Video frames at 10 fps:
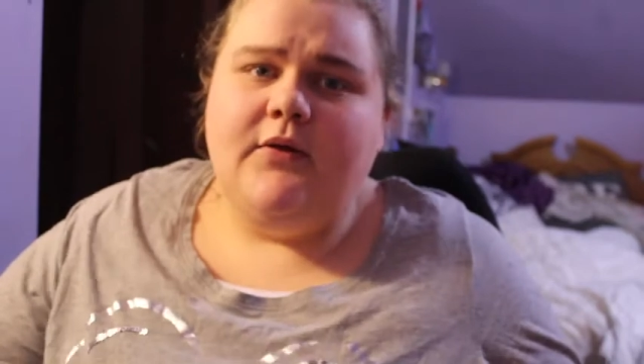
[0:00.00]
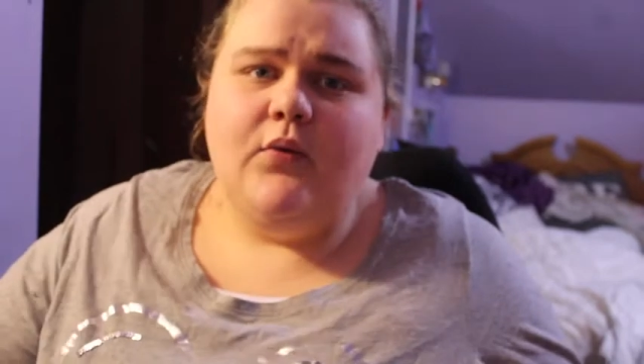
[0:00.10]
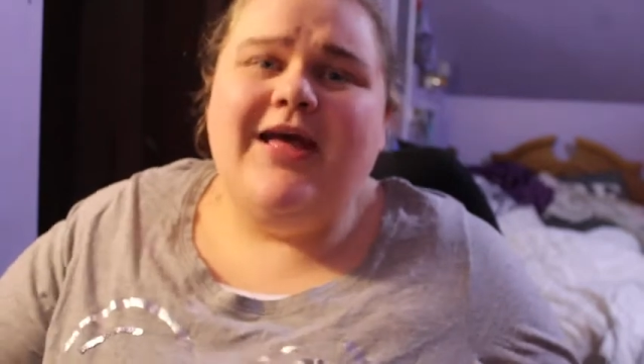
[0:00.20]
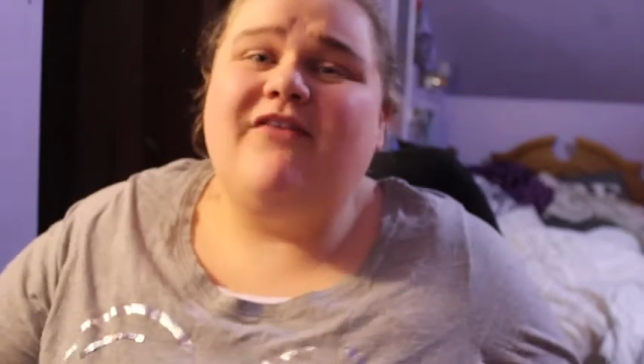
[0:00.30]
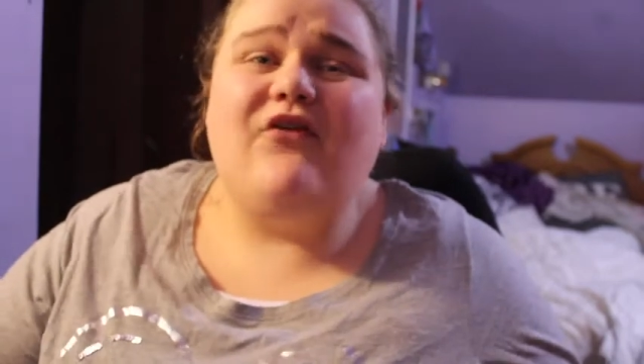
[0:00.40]

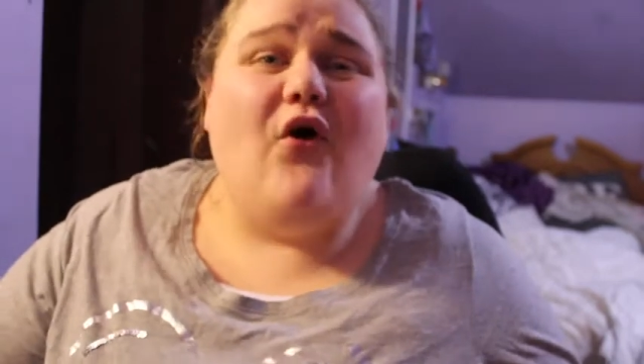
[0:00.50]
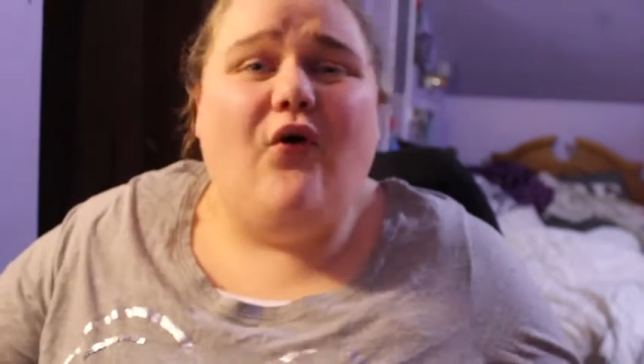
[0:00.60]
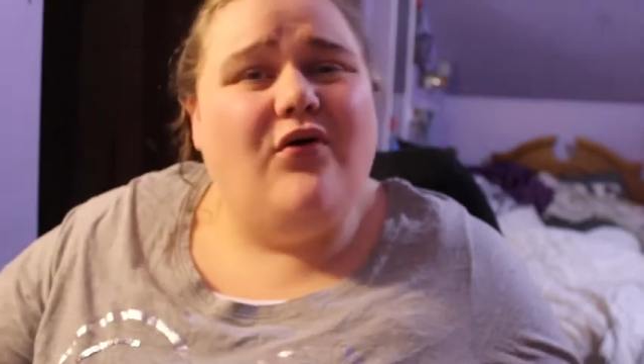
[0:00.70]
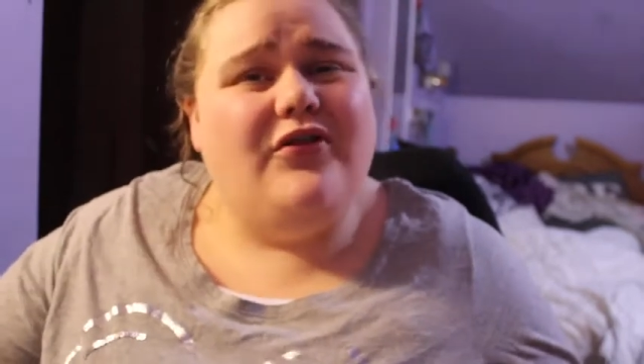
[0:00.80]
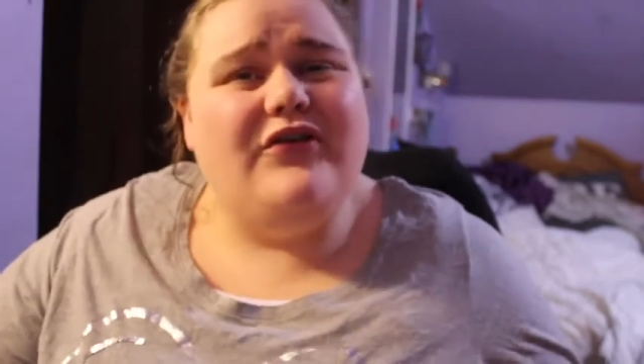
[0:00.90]
we have
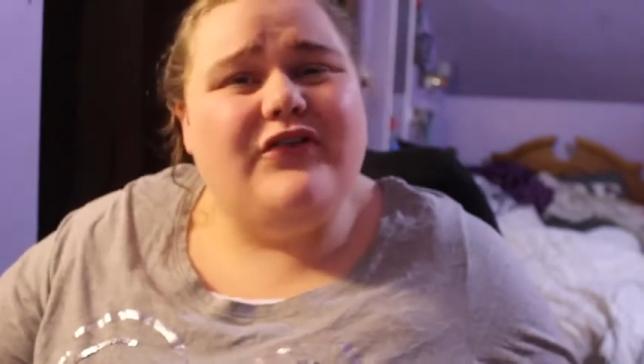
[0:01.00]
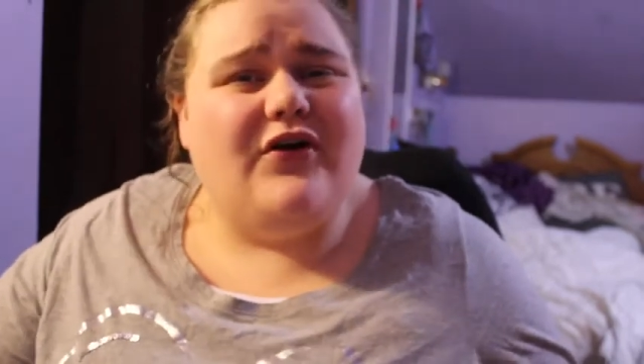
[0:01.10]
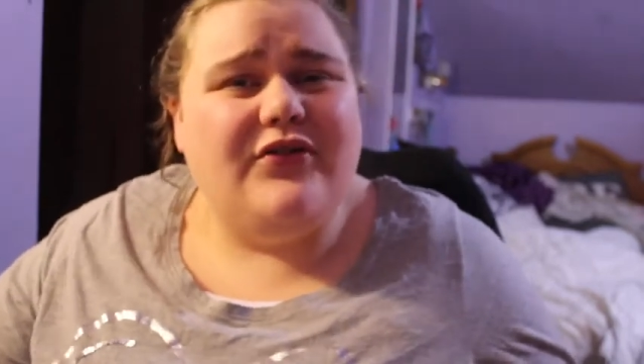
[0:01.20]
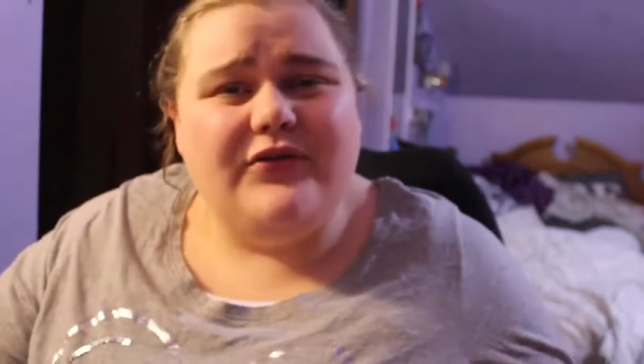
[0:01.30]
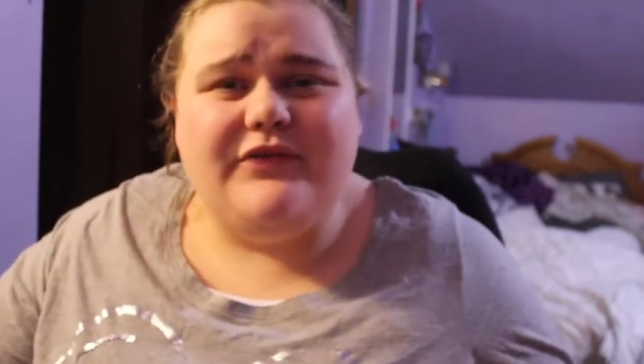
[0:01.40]
all these
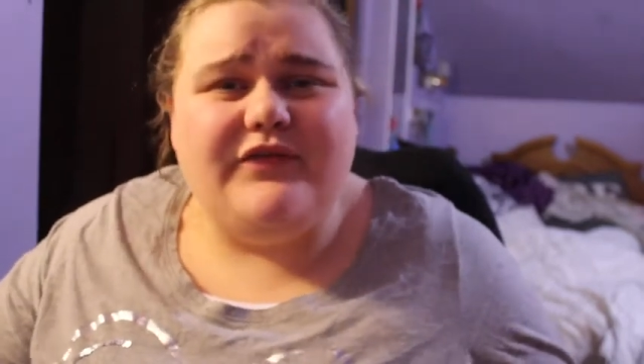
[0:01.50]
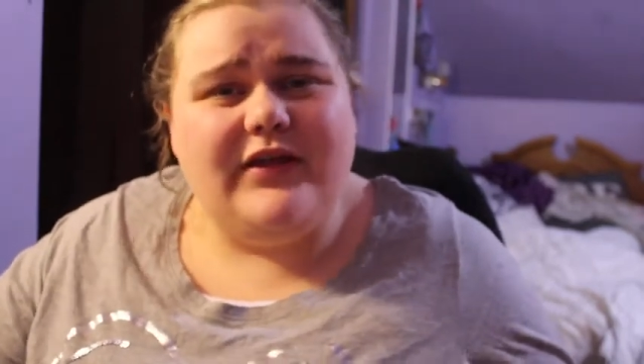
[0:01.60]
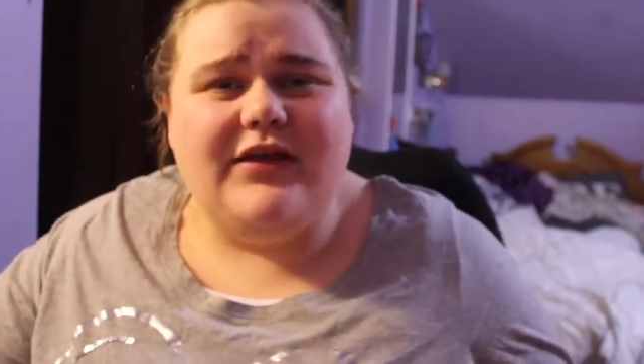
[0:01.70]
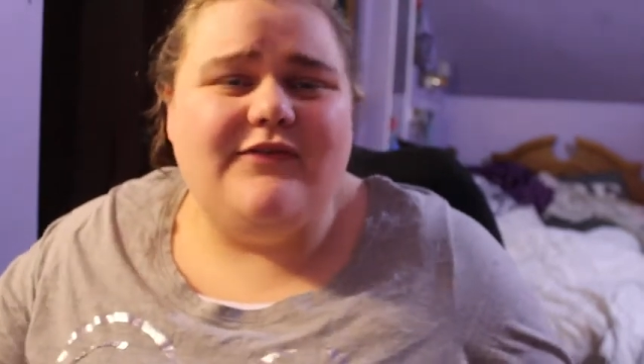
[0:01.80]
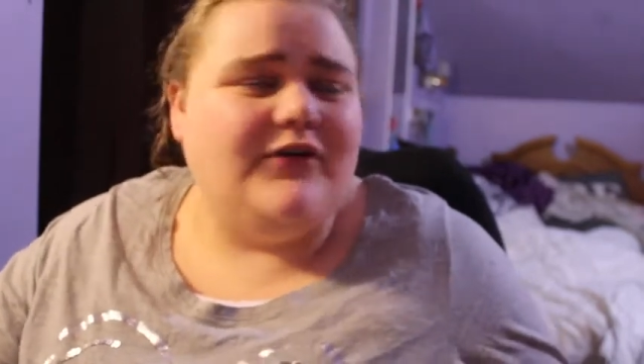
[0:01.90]
other
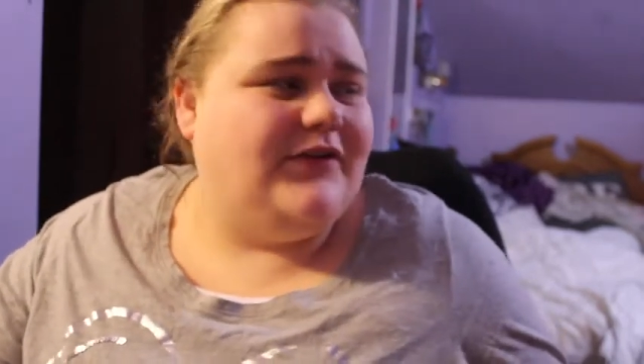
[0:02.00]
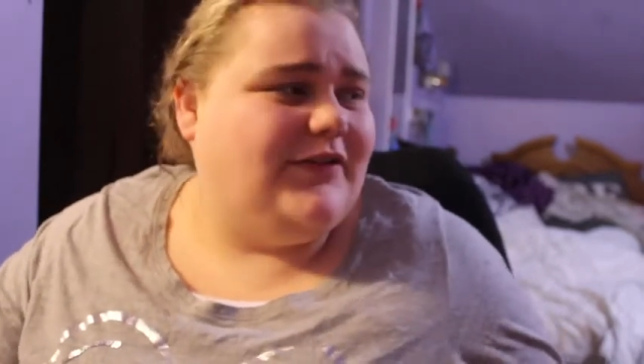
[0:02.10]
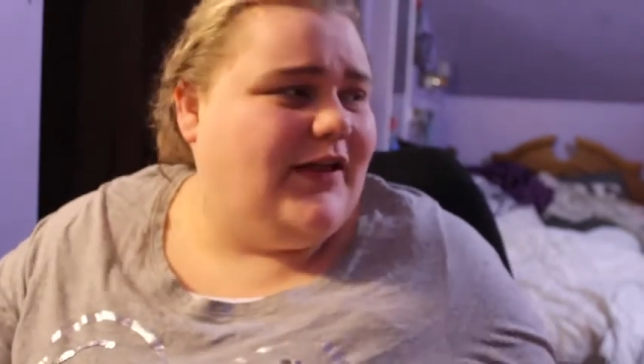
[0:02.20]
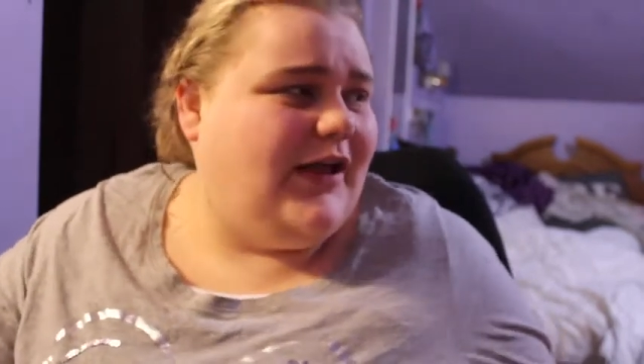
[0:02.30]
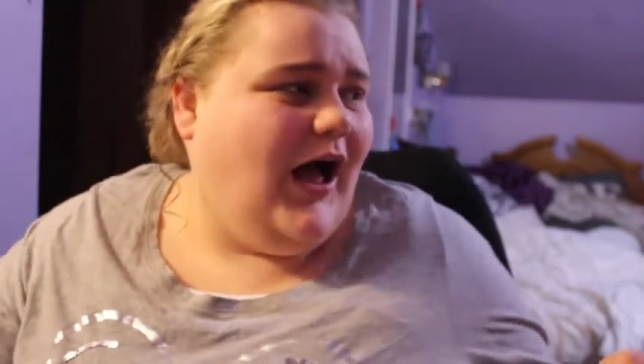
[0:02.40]
flavors
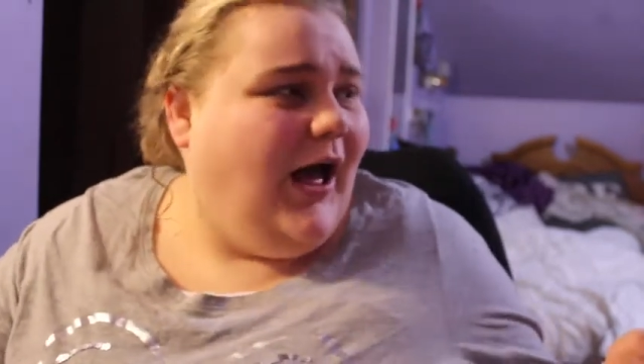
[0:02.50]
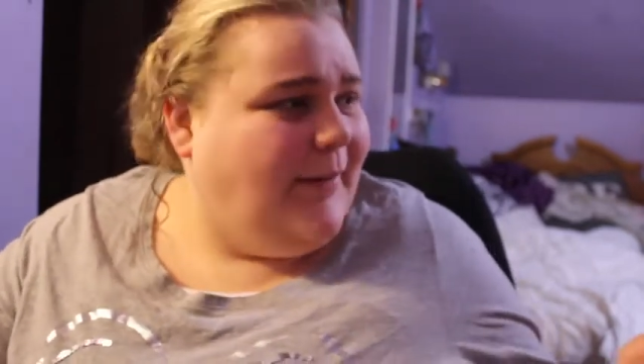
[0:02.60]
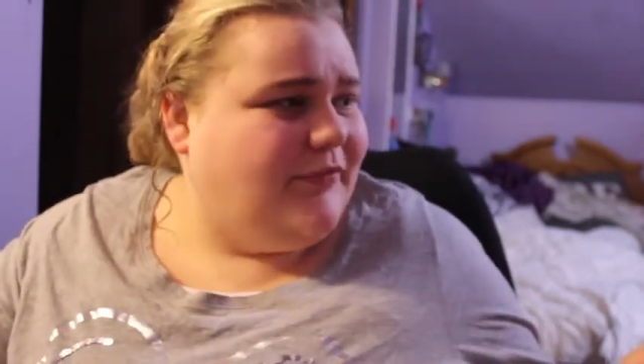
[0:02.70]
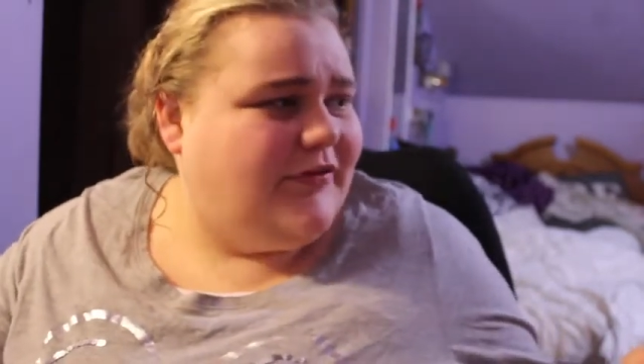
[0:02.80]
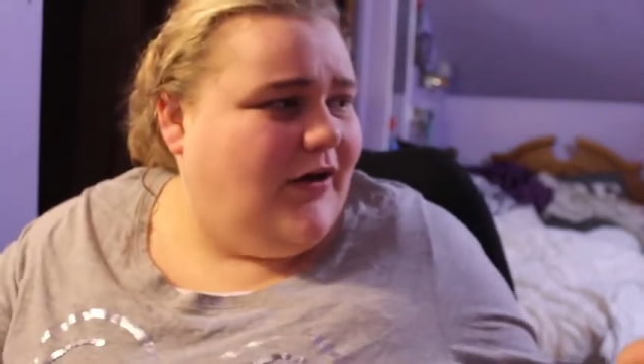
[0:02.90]
like
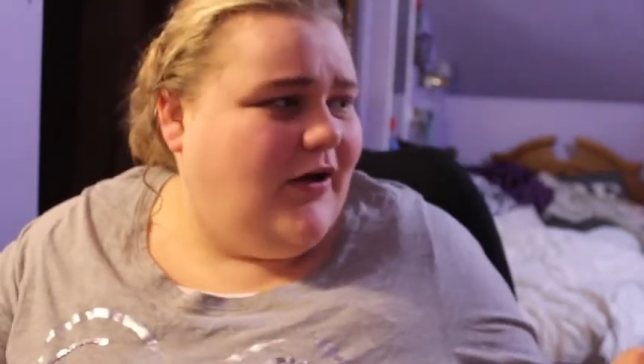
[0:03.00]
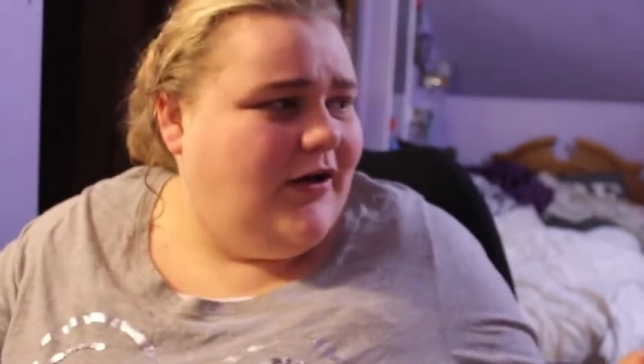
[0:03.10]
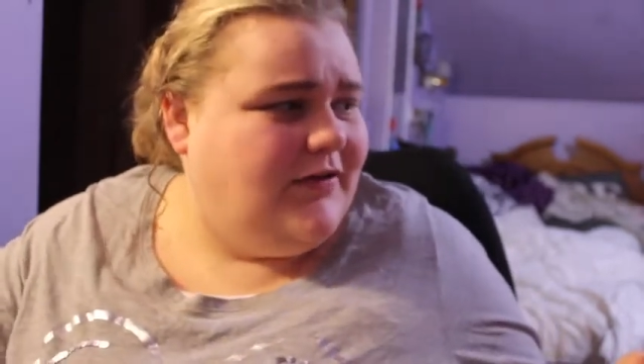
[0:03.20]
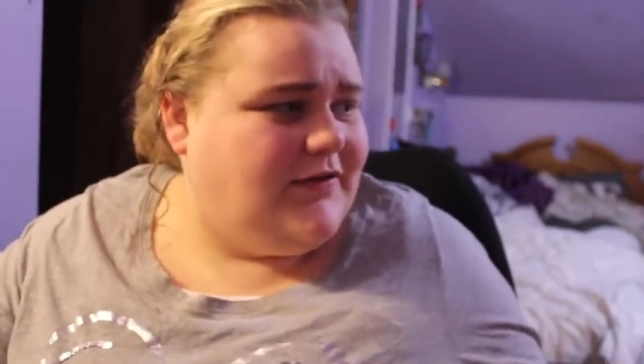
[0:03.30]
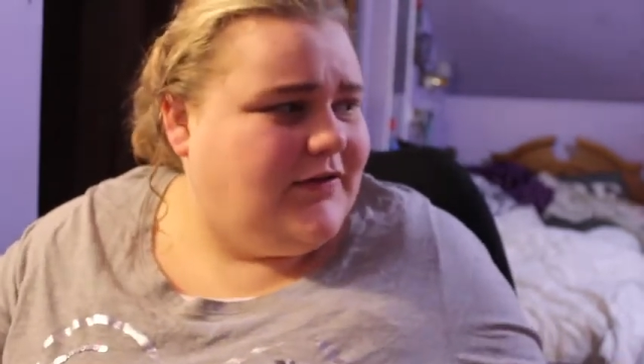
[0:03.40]
hype
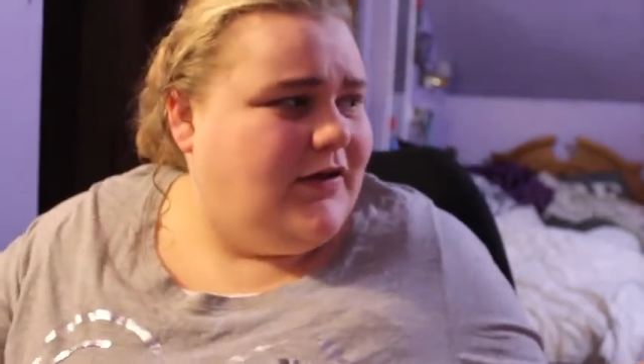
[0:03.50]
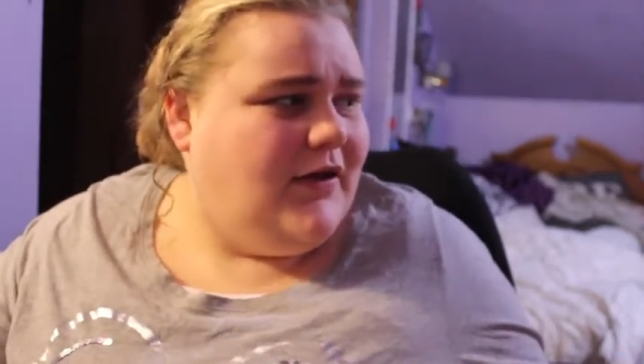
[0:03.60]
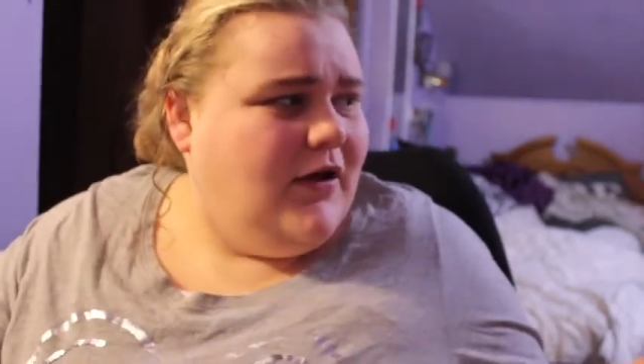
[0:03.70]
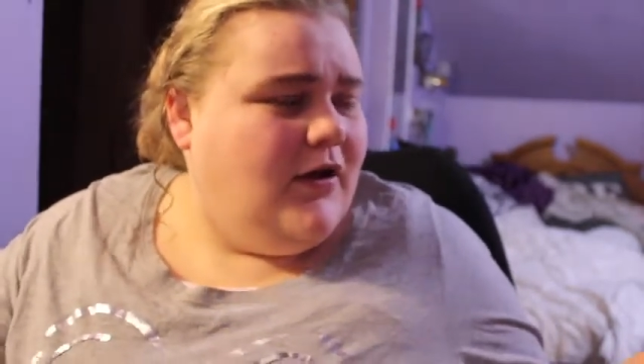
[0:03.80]
sauce,